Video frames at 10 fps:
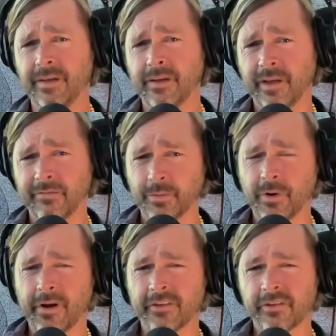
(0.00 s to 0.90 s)
if you were
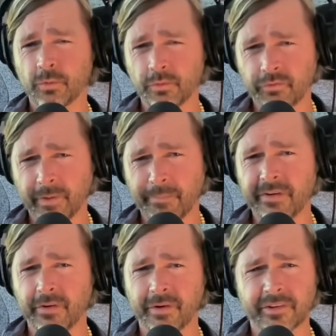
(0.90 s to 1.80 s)
on a school trip in
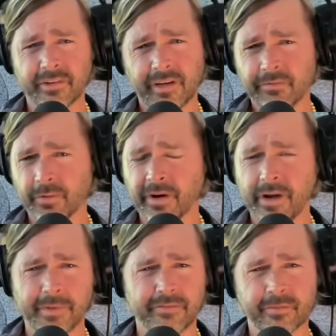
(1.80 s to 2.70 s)
New York City, if you were
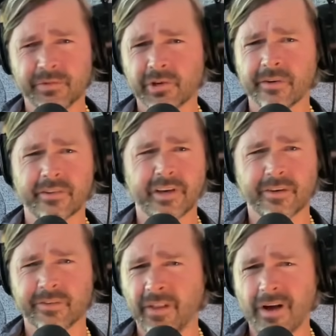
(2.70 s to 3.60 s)
coming in from Jersey
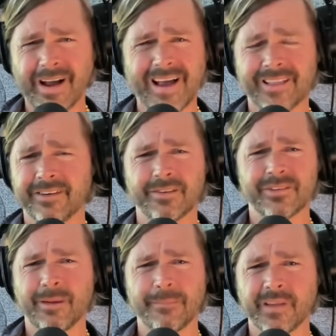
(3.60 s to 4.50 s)
or Long Island or
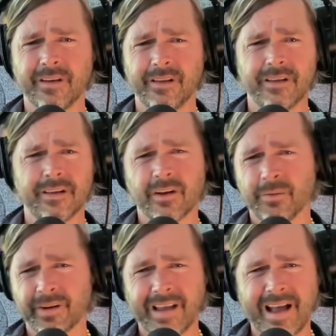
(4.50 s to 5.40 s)
something,
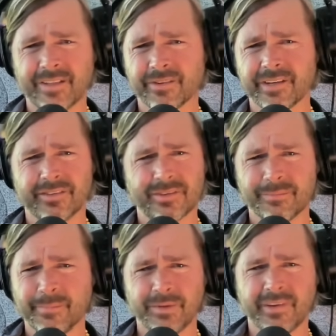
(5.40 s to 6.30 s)
going to galleries or
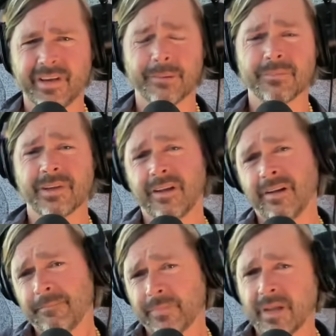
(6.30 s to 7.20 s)
museums,
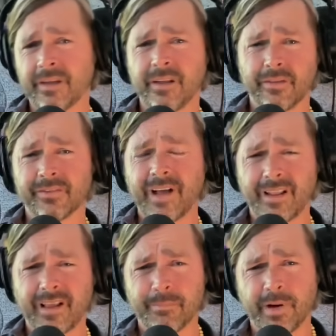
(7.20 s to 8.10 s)
you know, there's not a
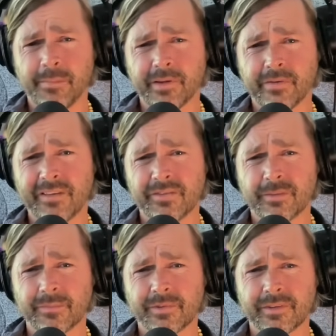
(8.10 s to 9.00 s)
lot of public
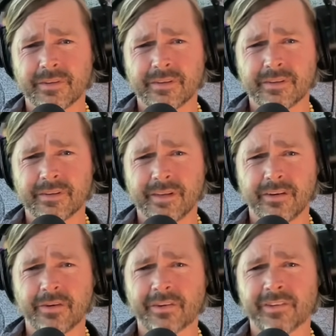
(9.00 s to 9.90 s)
restrooms in New
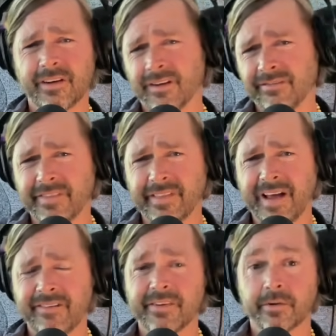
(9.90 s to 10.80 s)
York City on Fifth
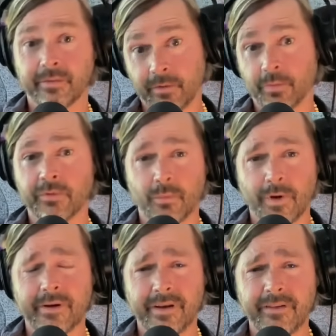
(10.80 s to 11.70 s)
Avenue, and there was
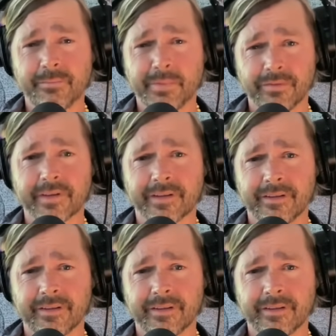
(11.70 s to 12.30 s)
one in his building.